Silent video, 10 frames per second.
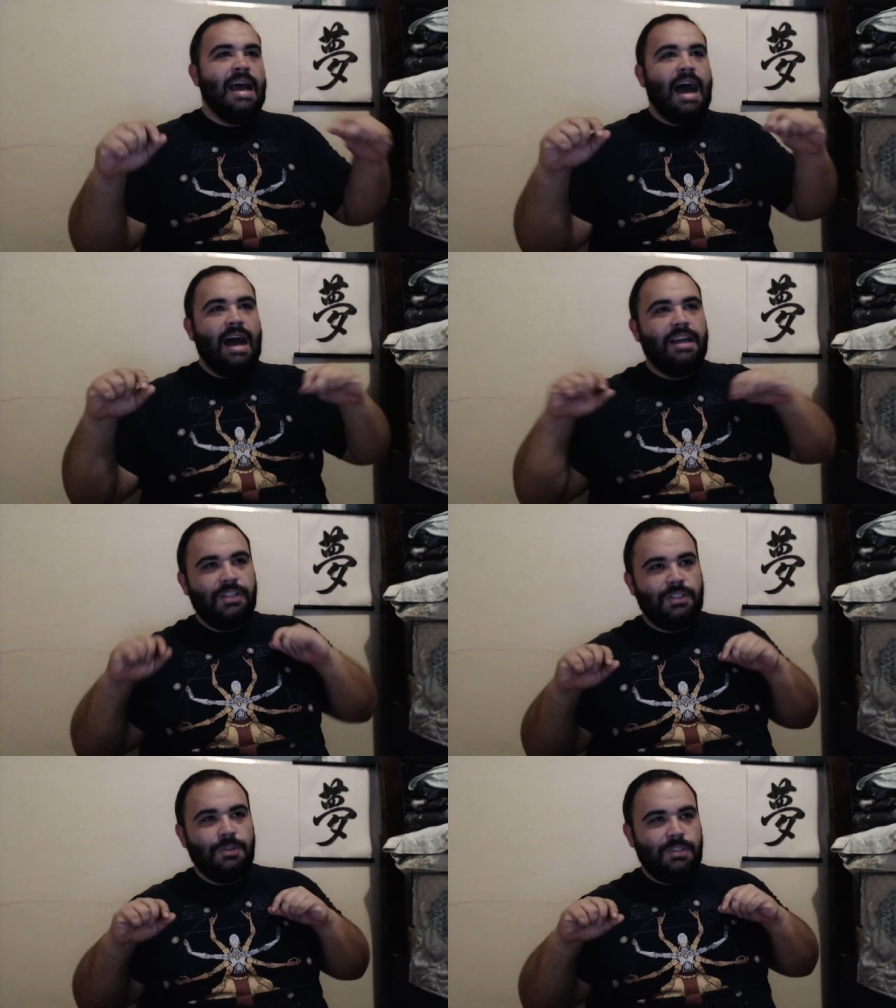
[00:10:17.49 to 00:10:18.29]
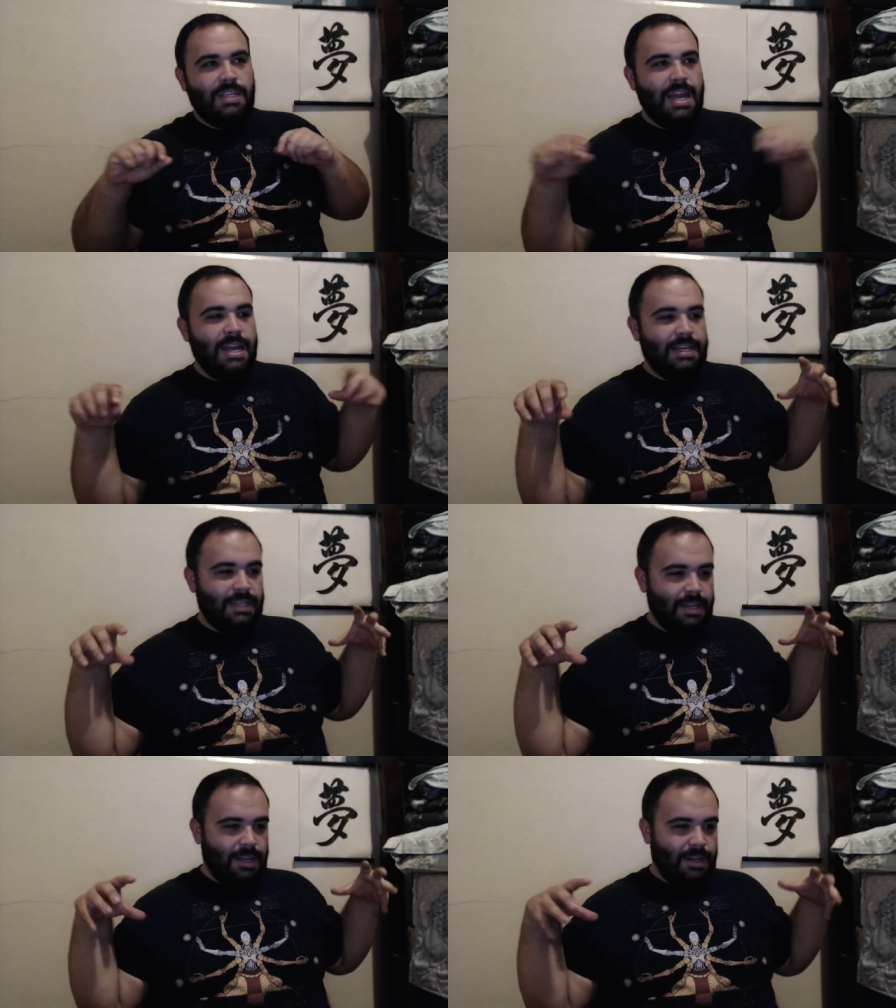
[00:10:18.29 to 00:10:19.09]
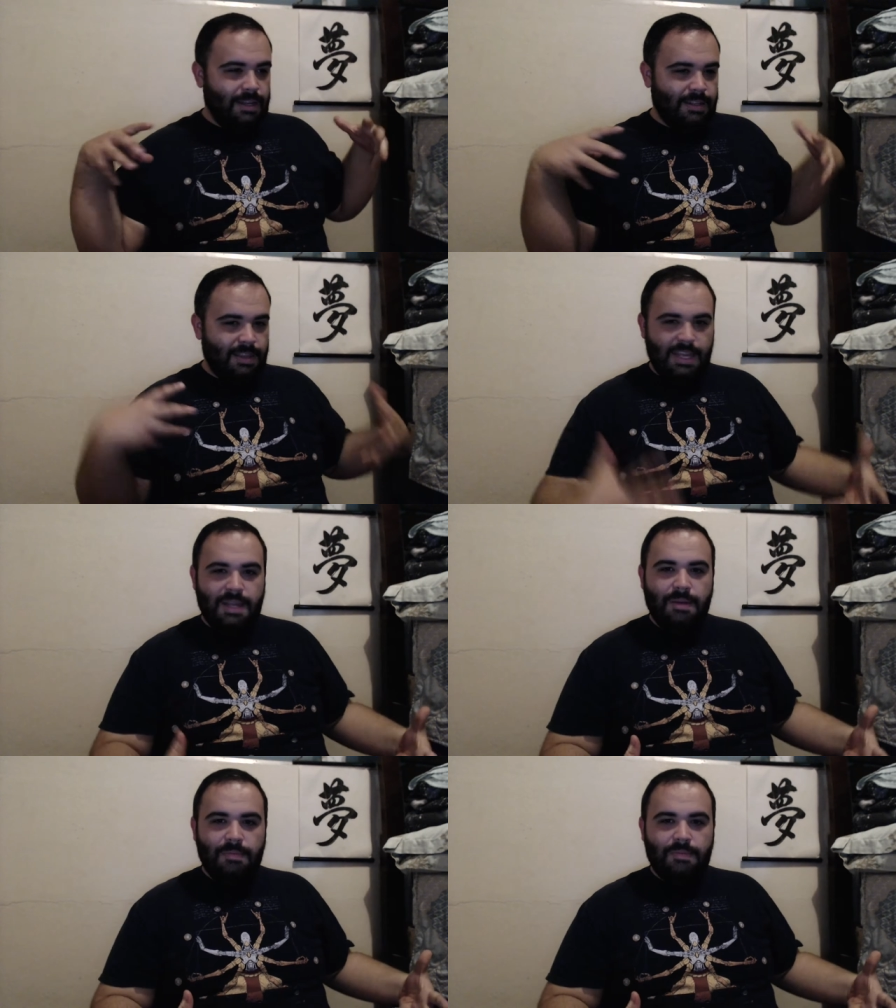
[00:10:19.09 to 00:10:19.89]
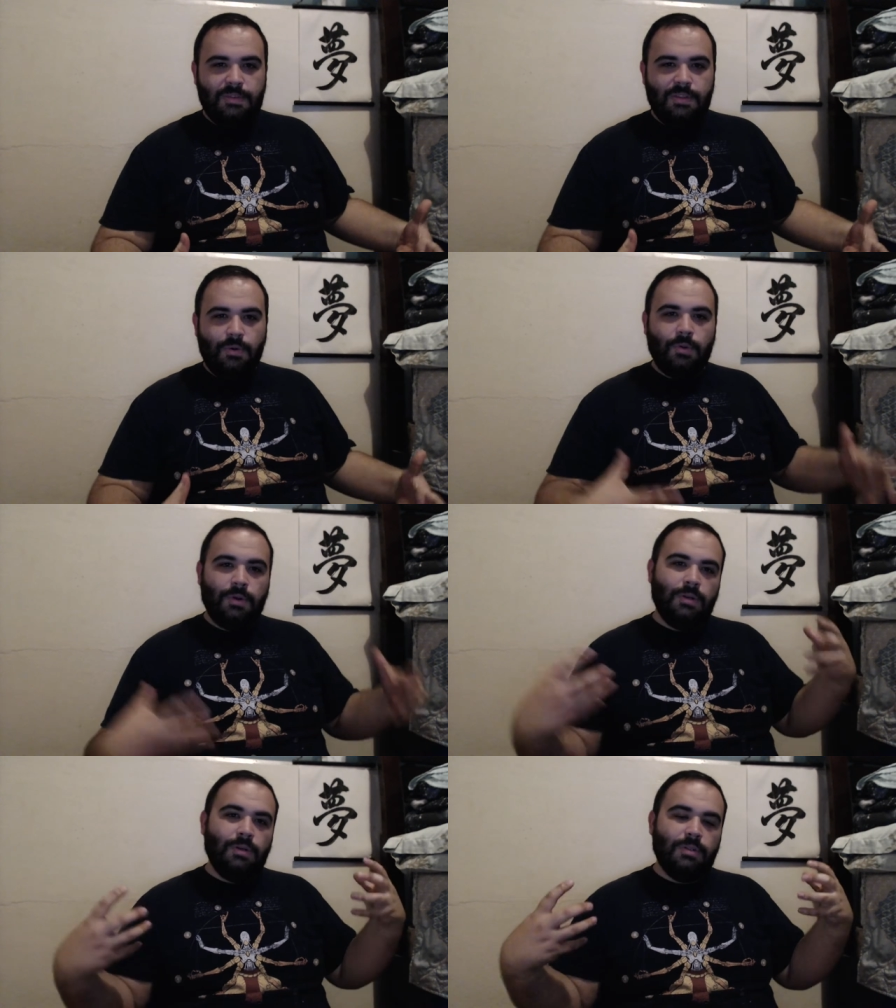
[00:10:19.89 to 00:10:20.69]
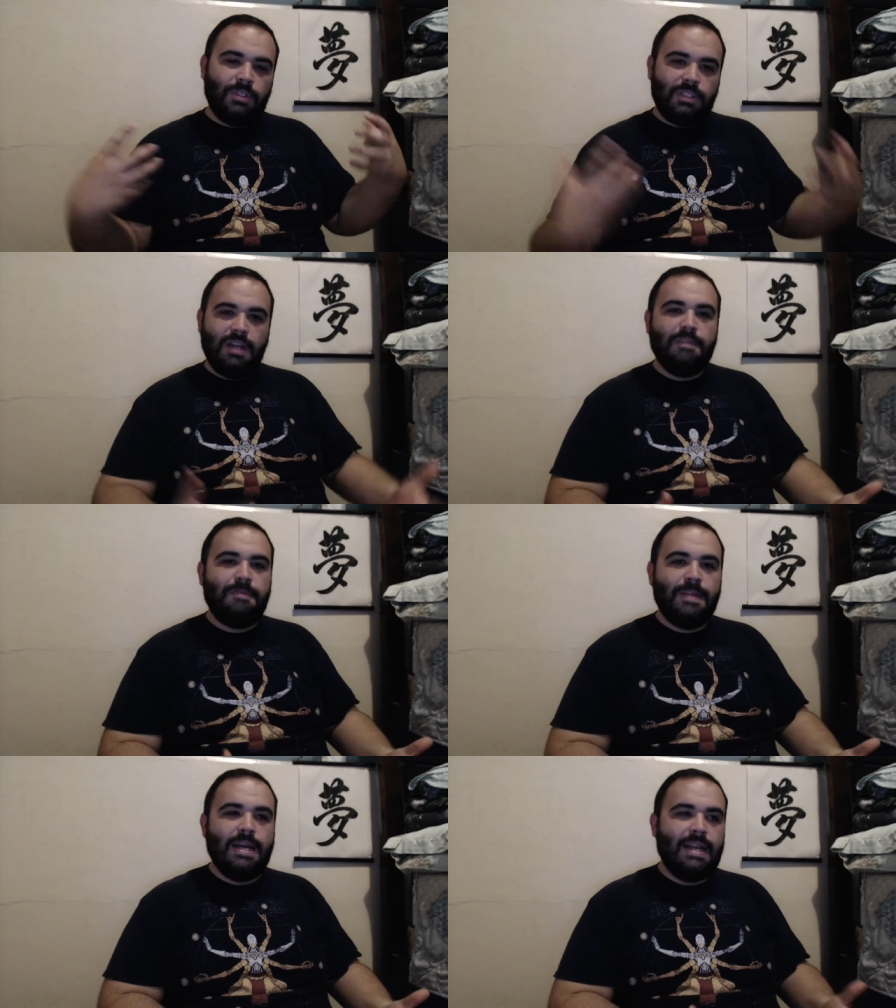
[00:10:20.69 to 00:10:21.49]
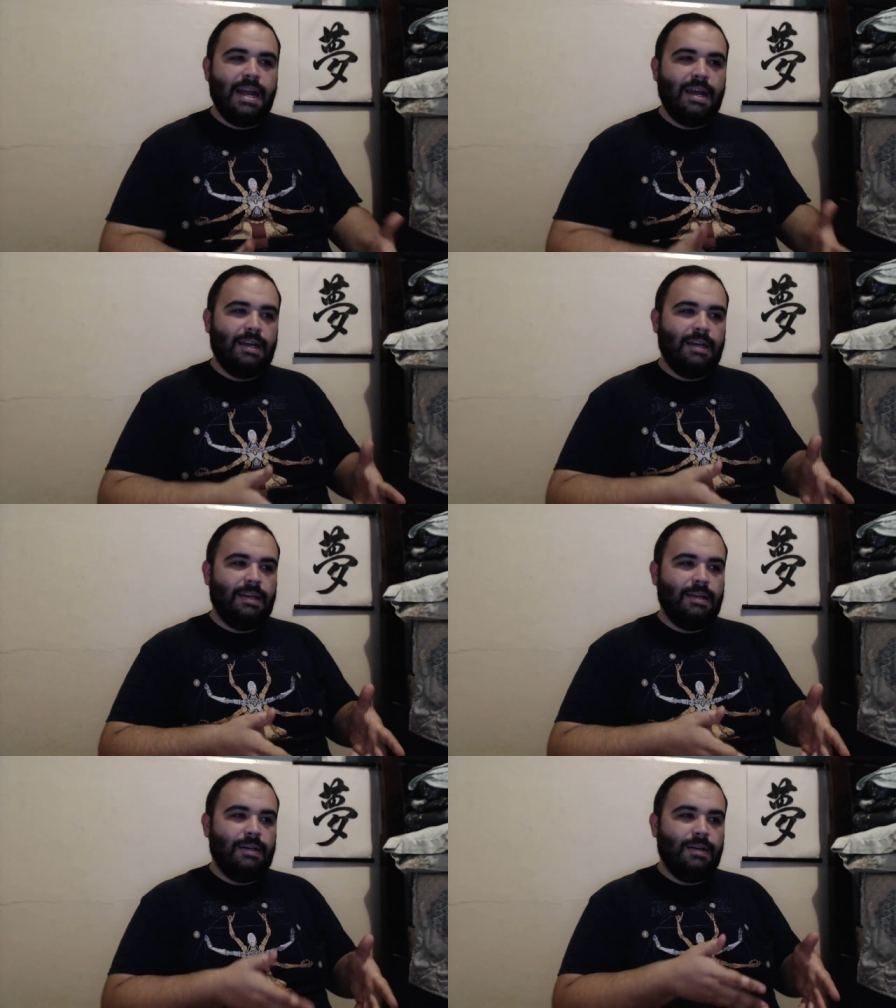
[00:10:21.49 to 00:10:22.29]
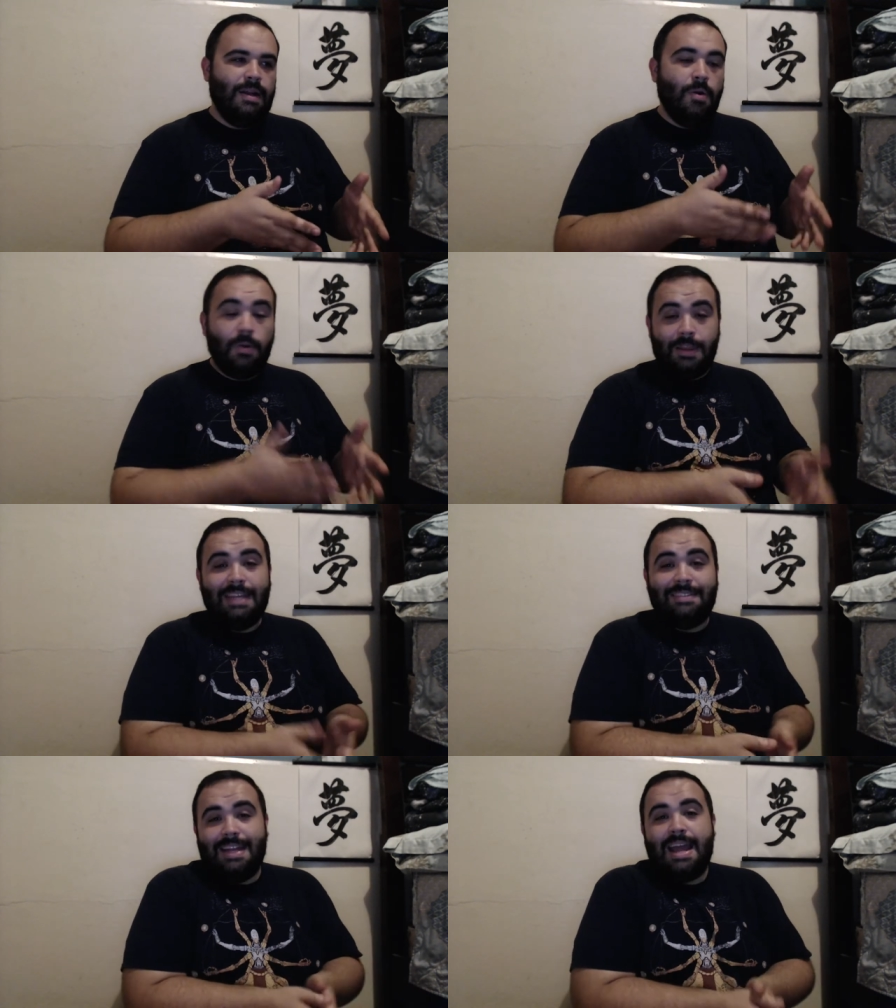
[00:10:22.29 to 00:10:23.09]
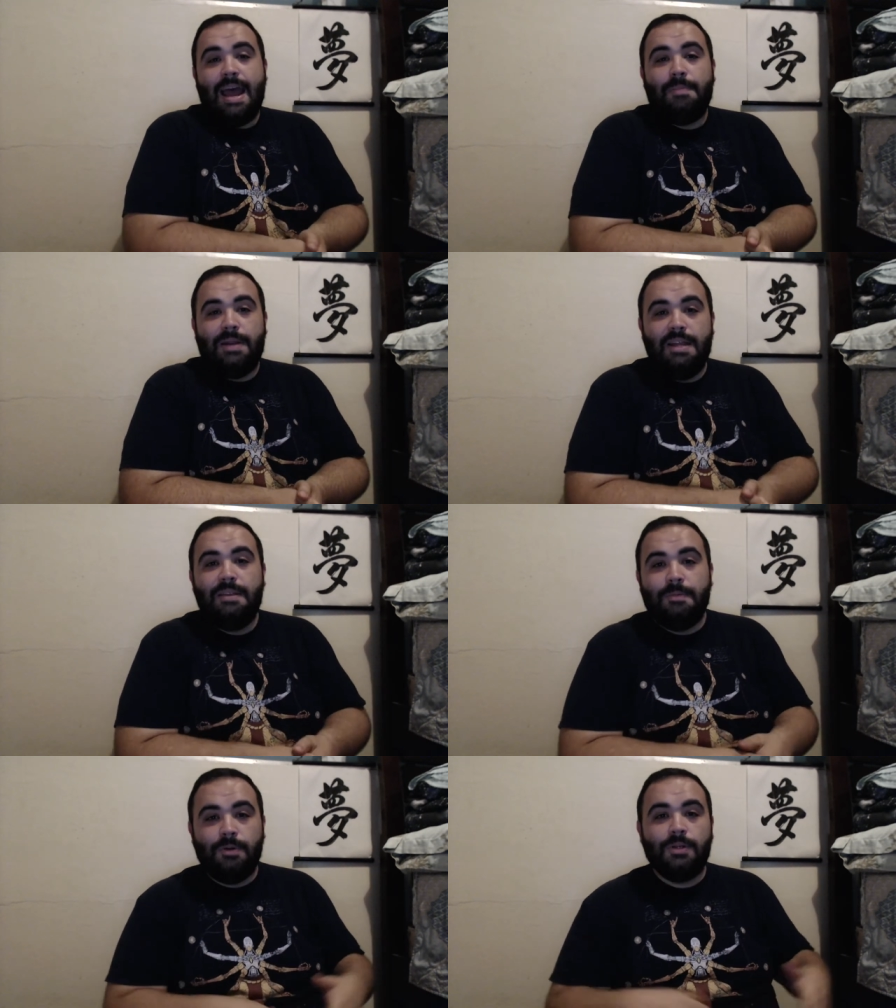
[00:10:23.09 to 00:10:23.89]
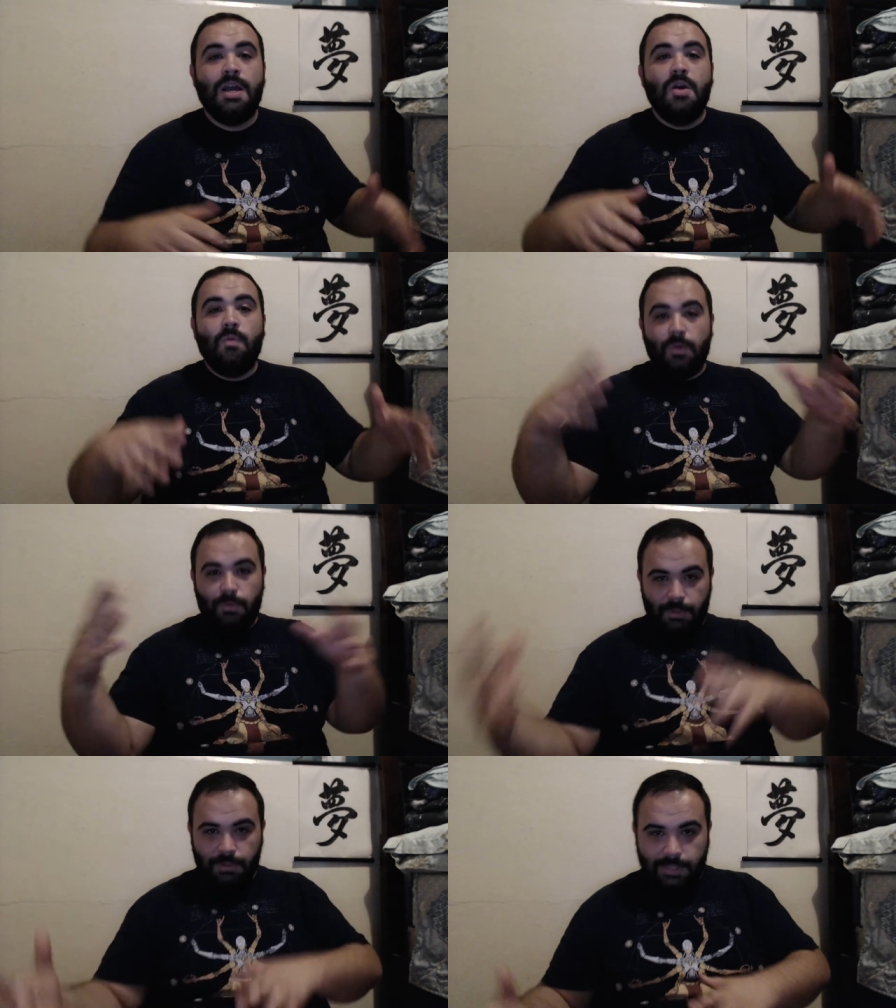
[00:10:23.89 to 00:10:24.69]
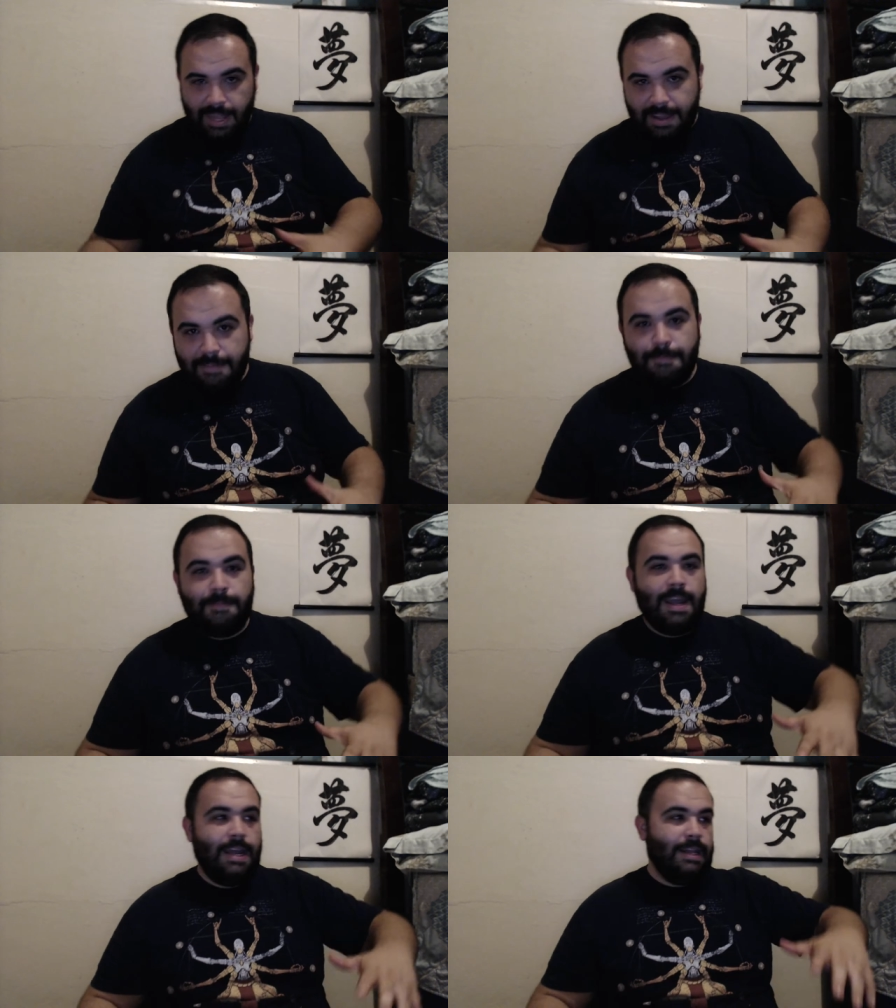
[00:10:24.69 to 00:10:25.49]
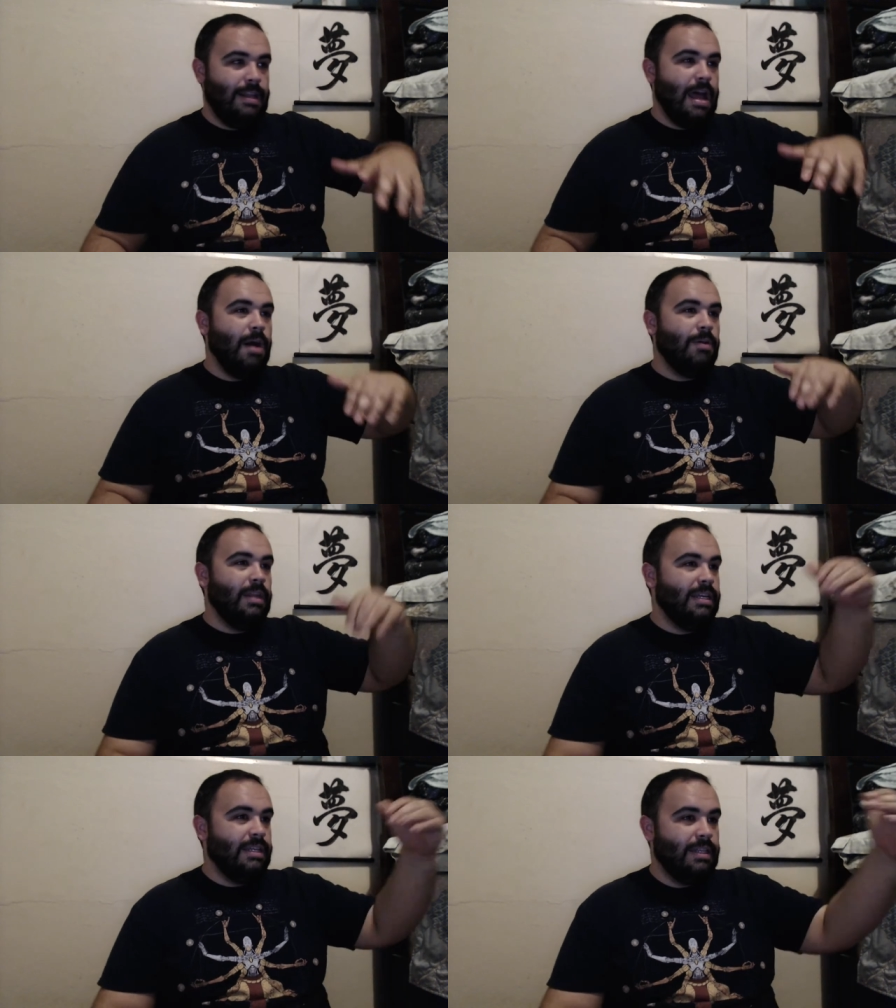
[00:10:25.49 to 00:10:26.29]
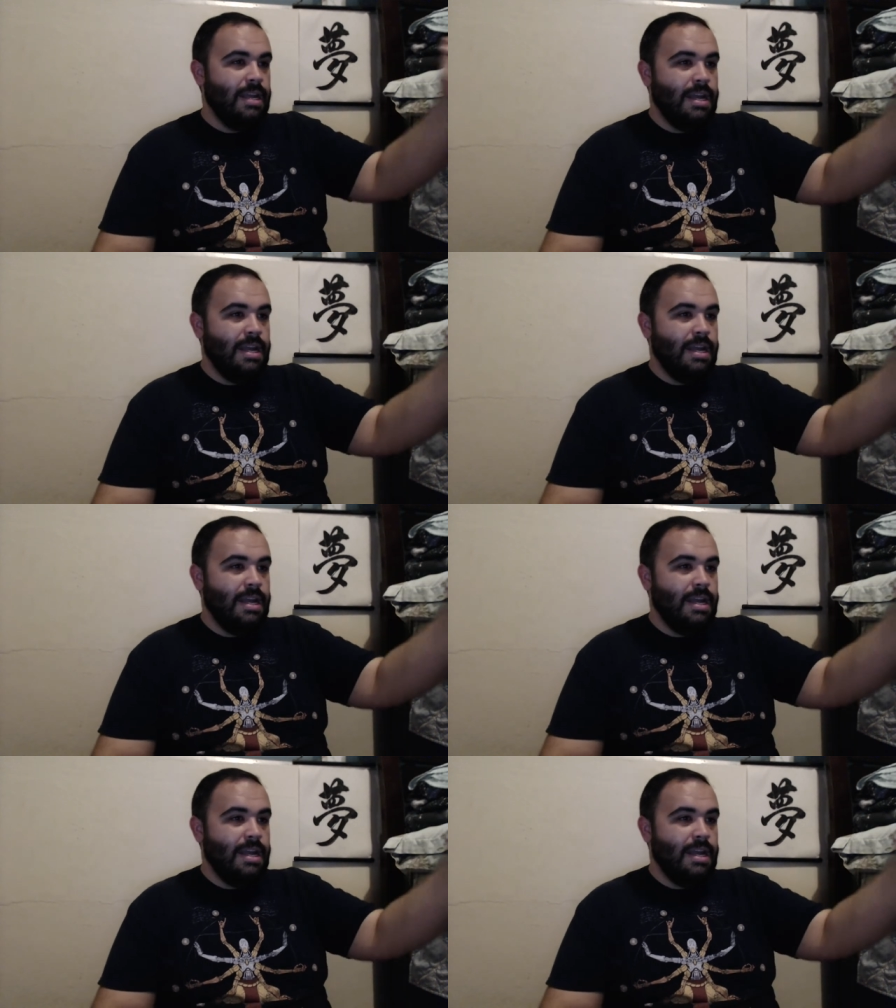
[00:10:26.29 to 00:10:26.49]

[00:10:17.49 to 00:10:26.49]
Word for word: I associate uh, themes or, or stuff that, uh, or things that happen in the book with real life and how they can